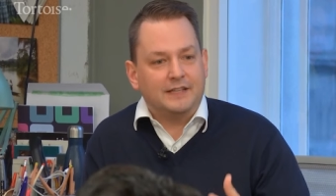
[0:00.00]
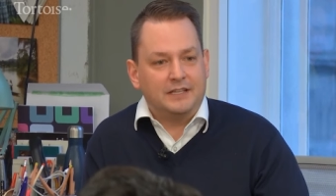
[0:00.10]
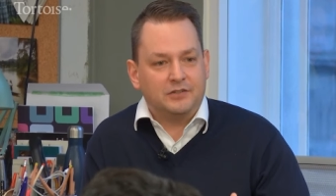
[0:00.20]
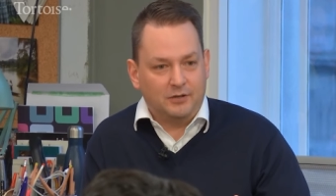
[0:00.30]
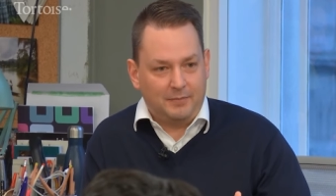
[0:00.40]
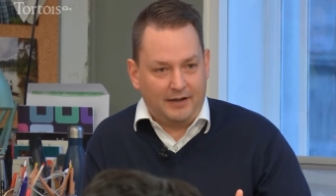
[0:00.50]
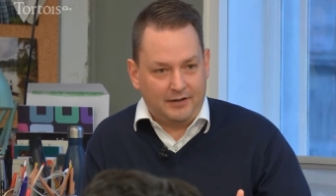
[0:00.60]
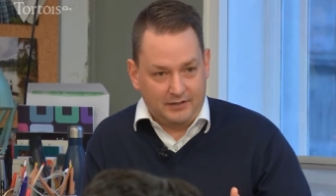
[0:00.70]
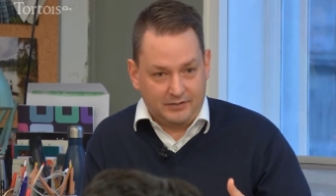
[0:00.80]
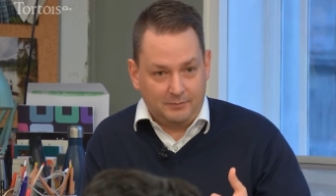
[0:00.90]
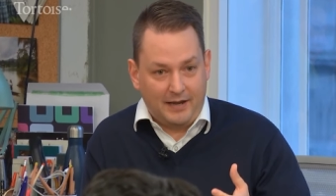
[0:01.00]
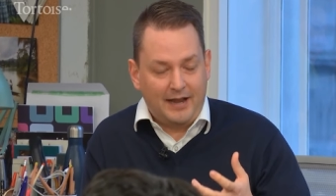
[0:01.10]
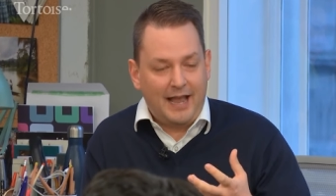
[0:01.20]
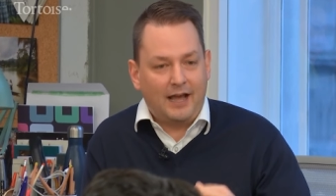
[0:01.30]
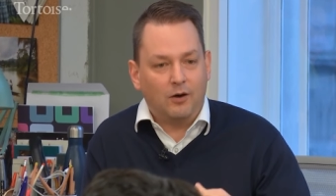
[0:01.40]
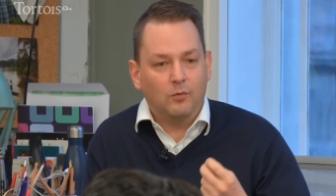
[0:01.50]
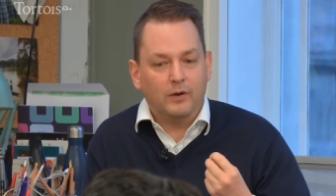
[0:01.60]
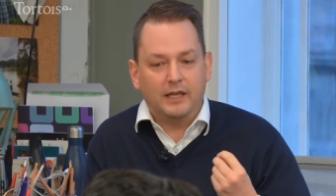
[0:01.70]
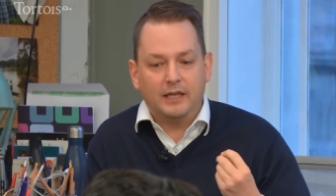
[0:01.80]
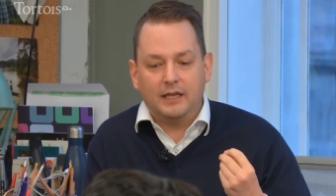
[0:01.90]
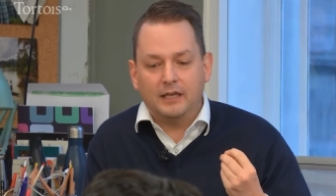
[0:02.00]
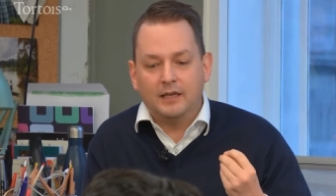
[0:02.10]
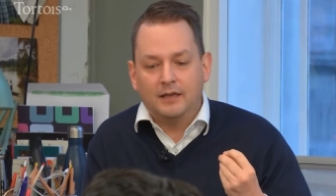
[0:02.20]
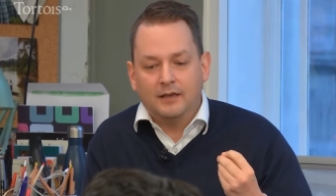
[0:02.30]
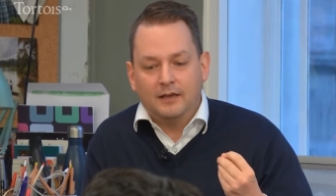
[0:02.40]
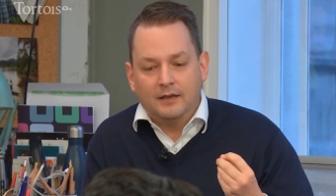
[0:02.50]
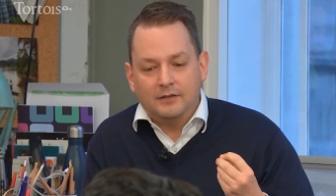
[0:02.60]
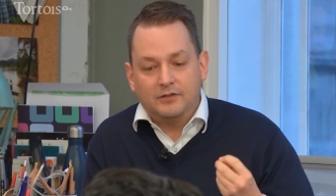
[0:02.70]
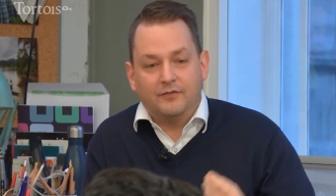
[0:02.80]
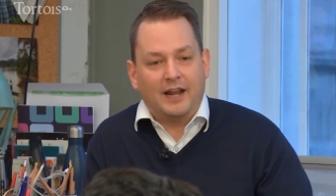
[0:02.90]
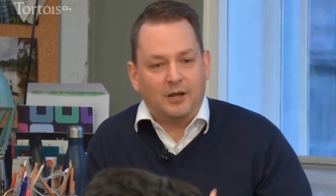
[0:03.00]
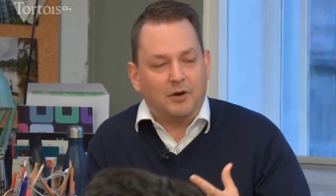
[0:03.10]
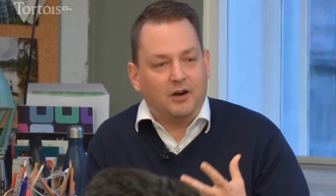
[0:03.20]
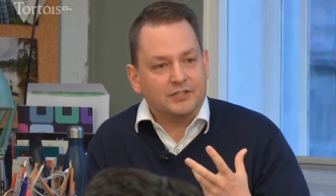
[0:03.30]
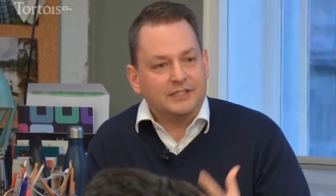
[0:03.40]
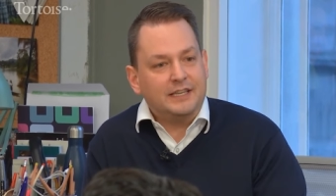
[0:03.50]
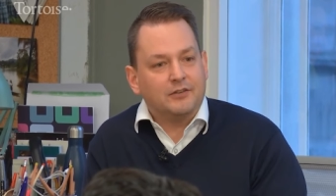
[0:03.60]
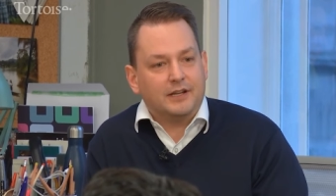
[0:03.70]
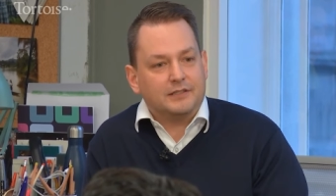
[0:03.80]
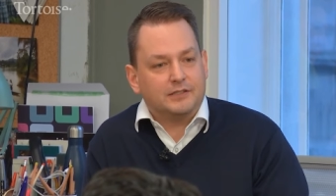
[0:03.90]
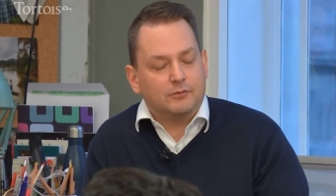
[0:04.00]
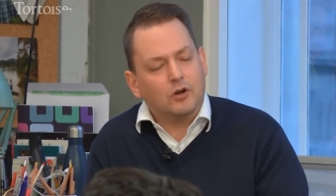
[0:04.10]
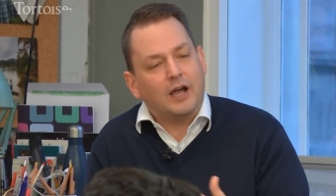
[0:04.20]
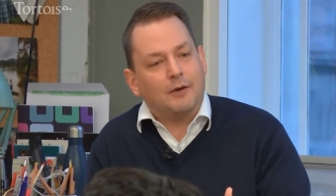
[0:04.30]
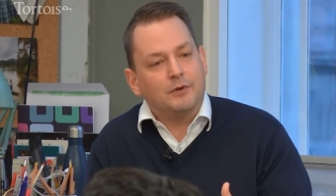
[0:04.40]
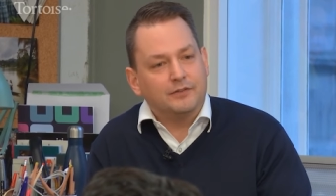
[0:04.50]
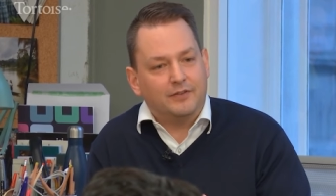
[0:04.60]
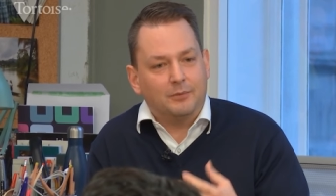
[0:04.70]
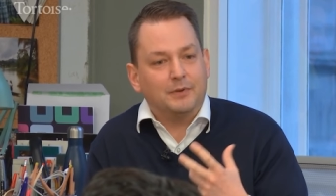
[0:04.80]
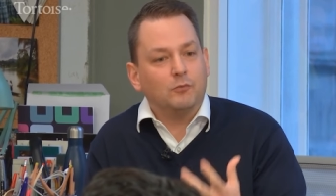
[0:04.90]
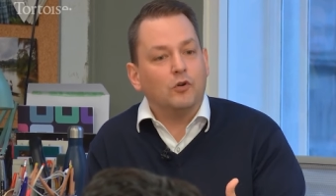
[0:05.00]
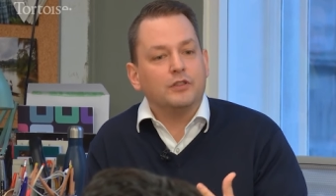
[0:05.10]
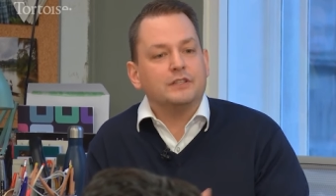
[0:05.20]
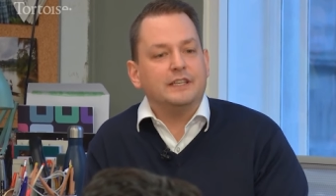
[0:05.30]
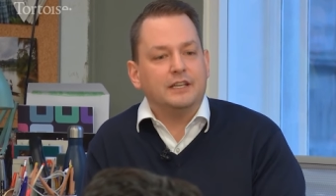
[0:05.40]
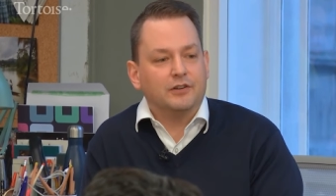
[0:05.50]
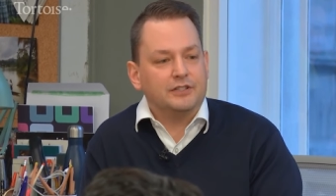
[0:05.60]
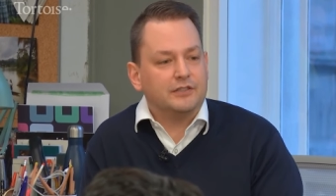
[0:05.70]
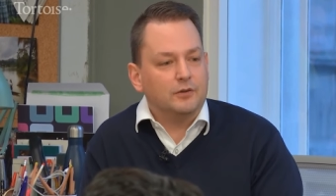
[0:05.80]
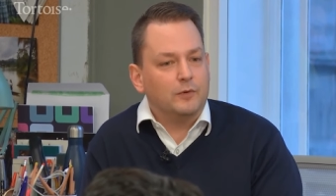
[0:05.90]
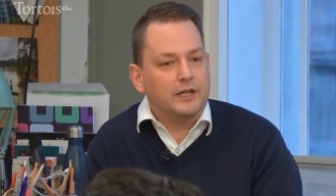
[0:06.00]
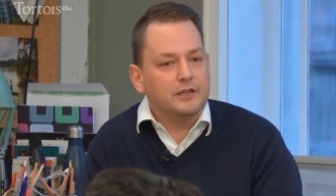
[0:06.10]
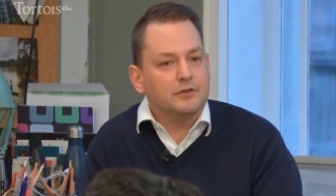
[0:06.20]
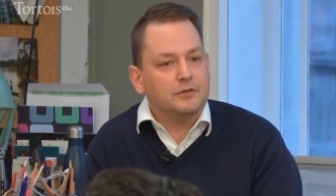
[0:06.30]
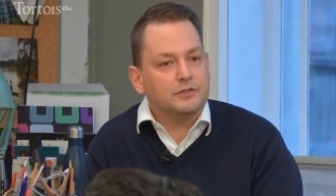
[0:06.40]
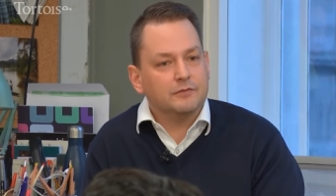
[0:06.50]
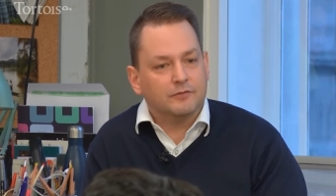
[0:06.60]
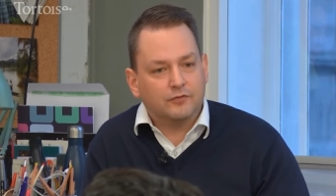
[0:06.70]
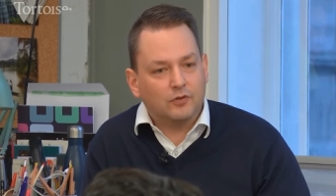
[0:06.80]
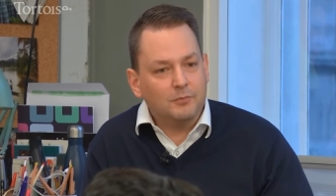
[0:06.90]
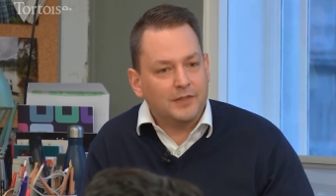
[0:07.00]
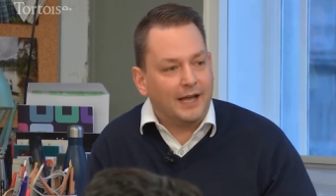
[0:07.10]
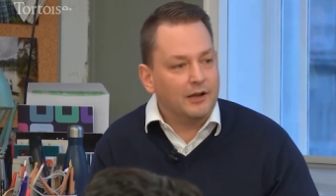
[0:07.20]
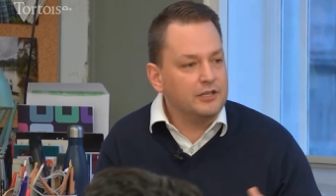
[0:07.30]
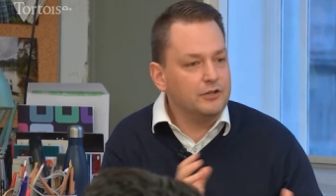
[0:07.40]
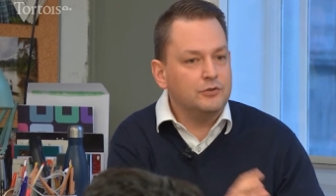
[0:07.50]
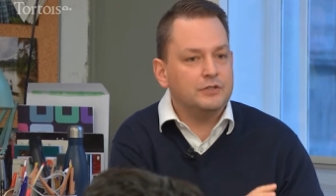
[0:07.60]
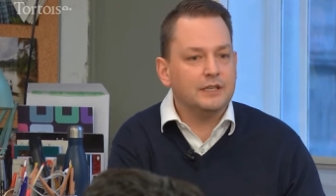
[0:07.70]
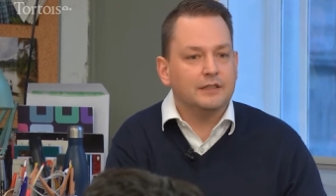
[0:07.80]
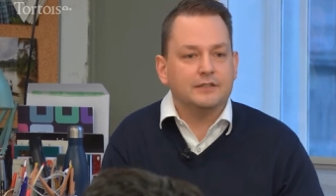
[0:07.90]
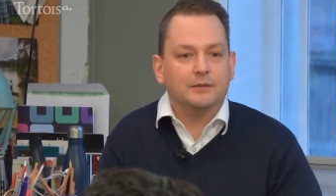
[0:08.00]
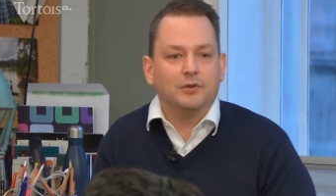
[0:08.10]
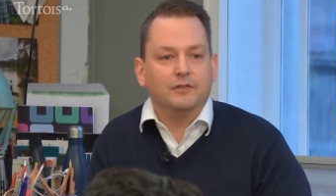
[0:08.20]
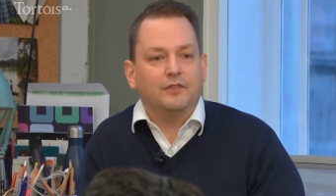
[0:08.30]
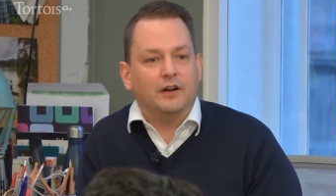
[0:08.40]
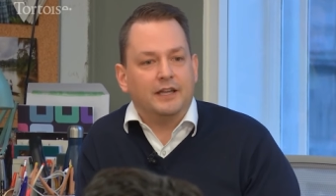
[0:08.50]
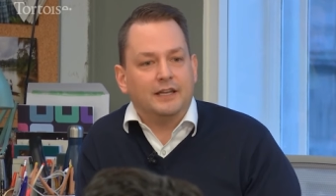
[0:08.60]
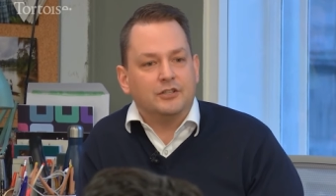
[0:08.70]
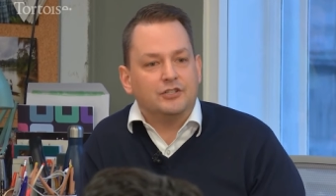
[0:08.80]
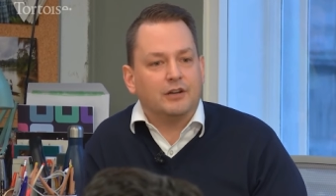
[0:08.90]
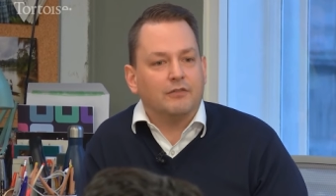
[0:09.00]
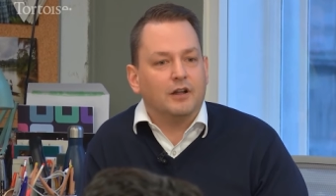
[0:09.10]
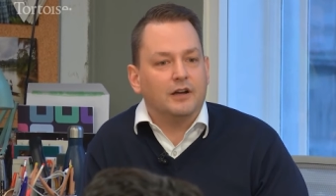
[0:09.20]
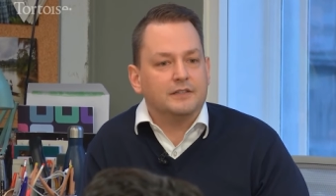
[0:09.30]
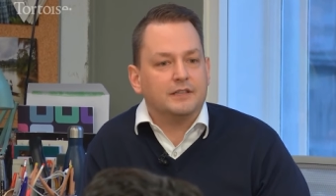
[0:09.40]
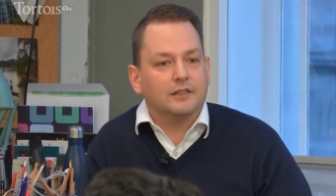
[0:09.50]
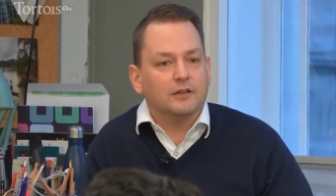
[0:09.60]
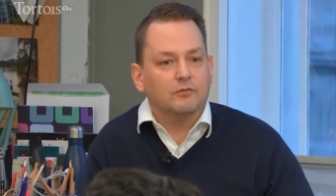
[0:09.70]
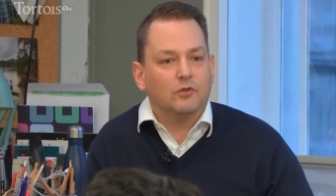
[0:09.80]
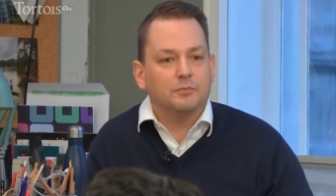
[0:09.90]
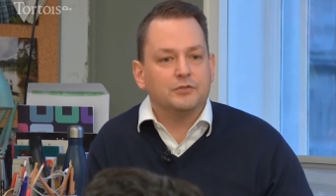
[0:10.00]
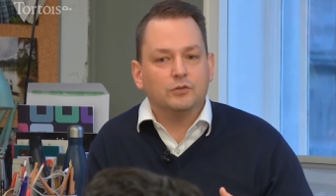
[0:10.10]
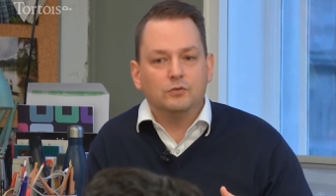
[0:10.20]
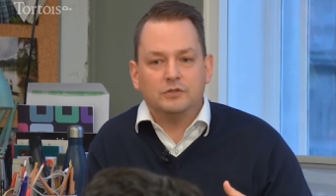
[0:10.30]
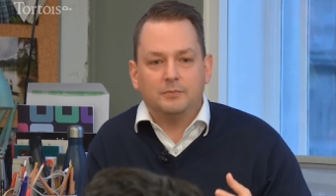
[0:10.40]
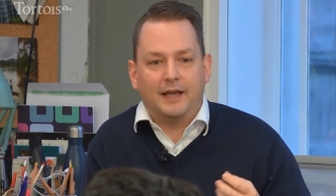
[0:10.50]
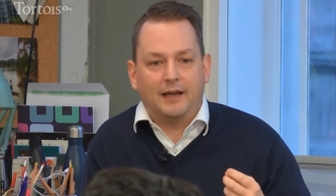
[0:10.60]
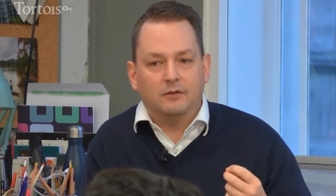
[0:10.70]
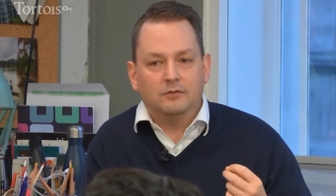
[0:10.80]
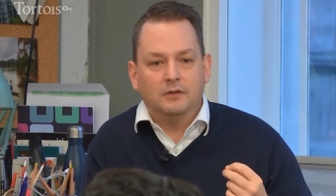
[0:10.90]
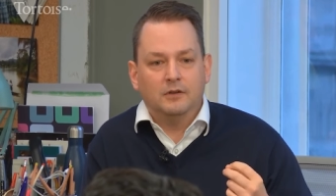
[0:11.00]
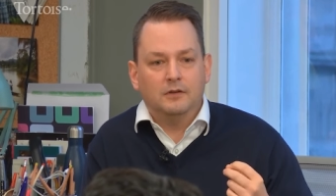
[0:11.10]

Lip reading: of data about us, about how we develop our secrets. Well, not how we develop it. What are the secrets that we use? And from that, using the simplifying and generalizing that Rob's talked about,